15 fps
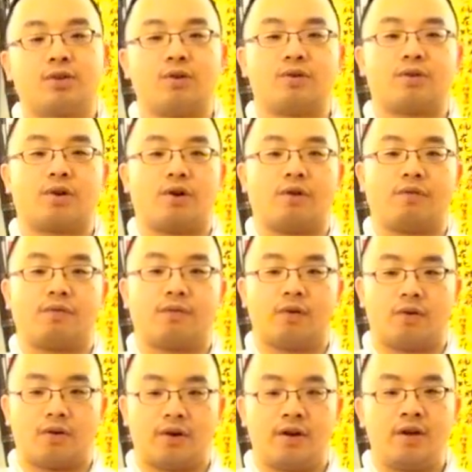Don't go
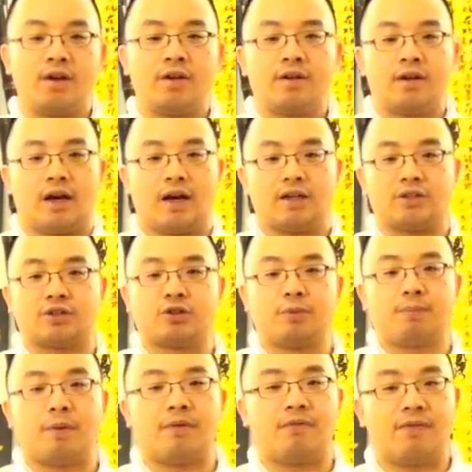for
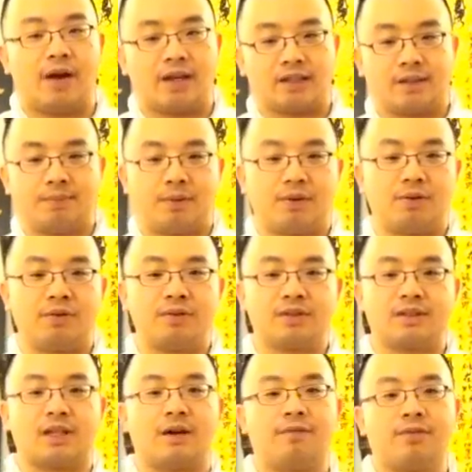super flexible
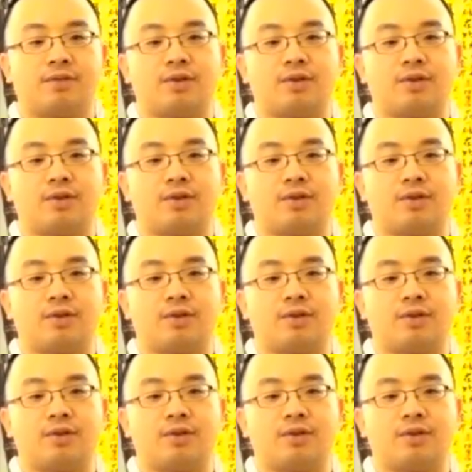stuff.